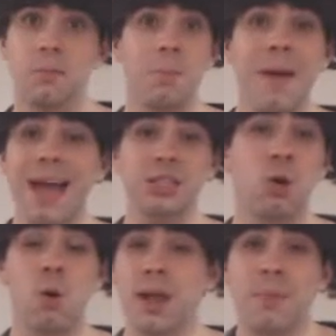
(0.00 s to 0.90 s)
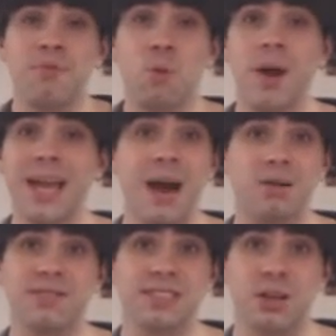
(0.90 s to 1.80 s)
But Max, you're already up for one
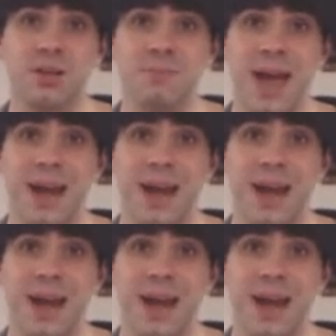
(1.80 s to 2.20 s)
count of assault and